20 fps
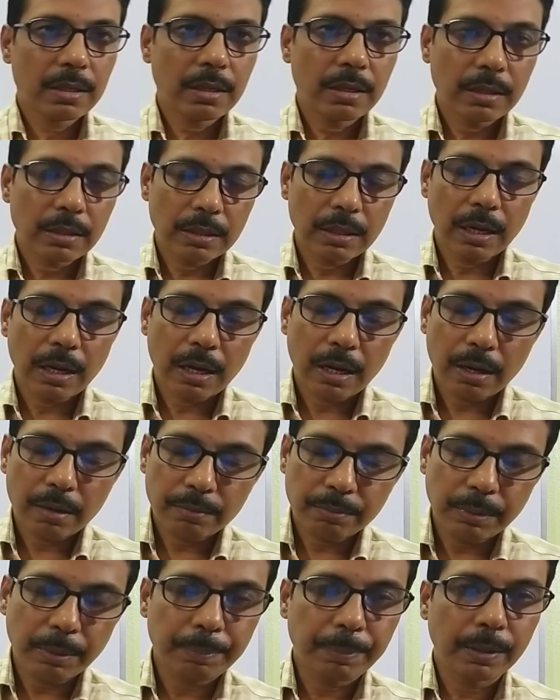the
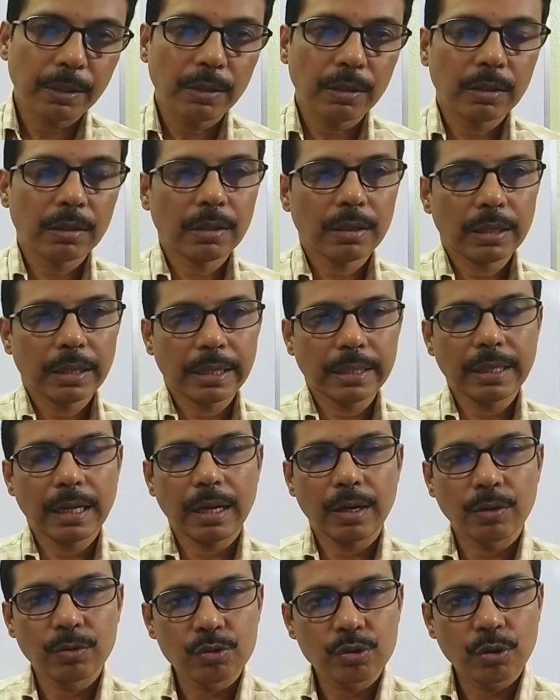people in the
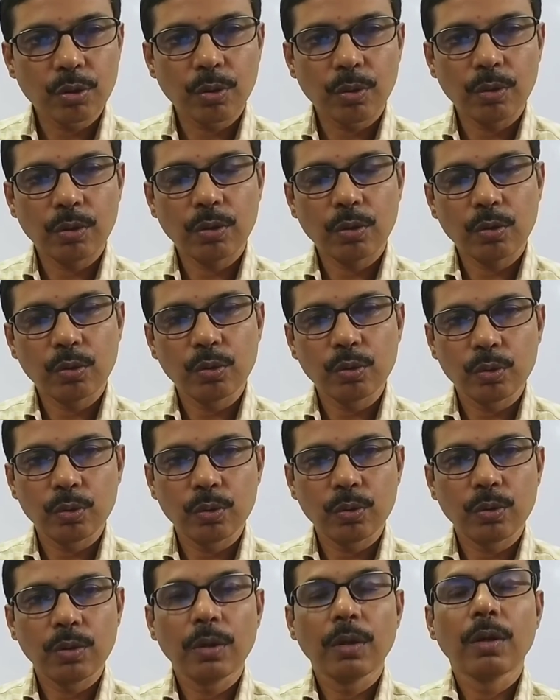household
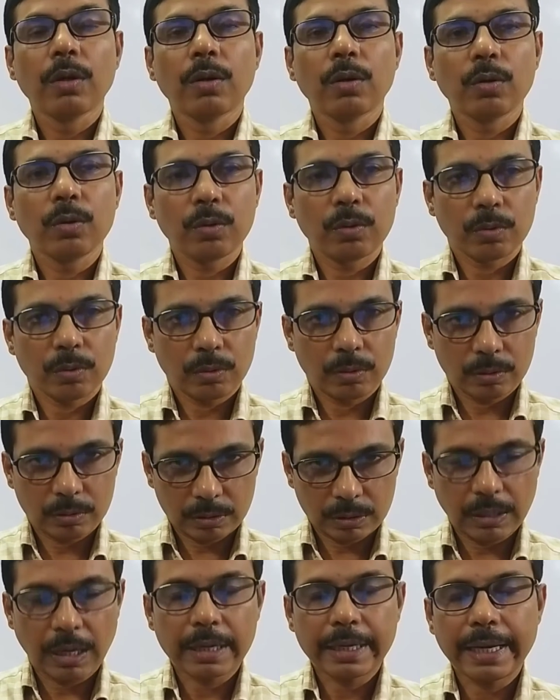who
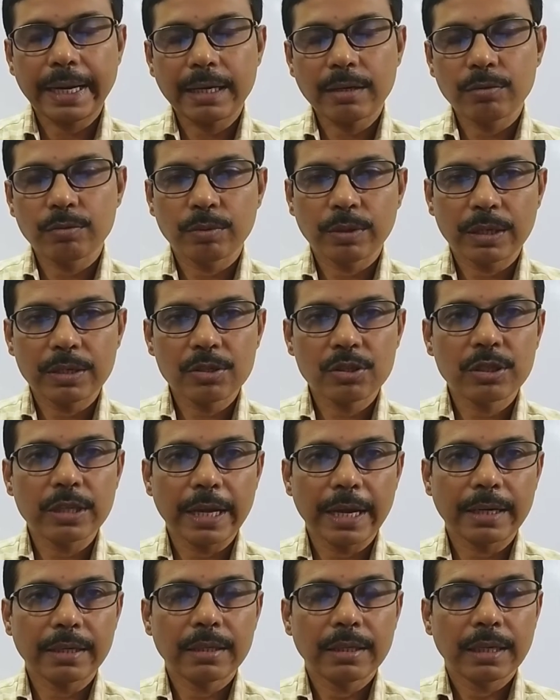the cat wants
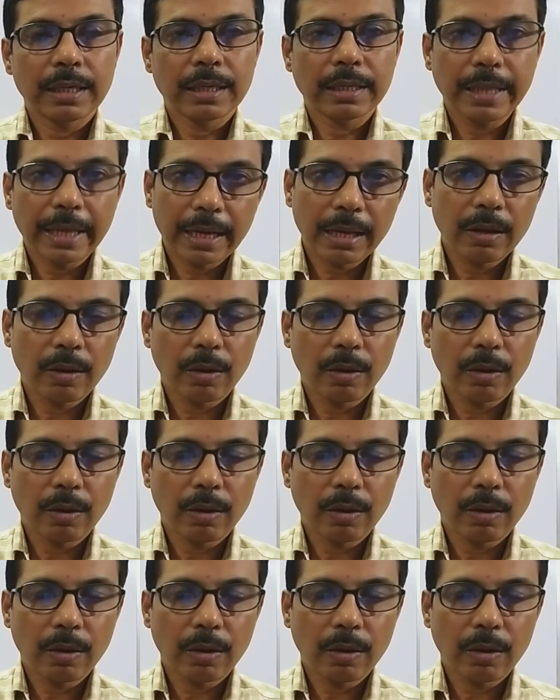that they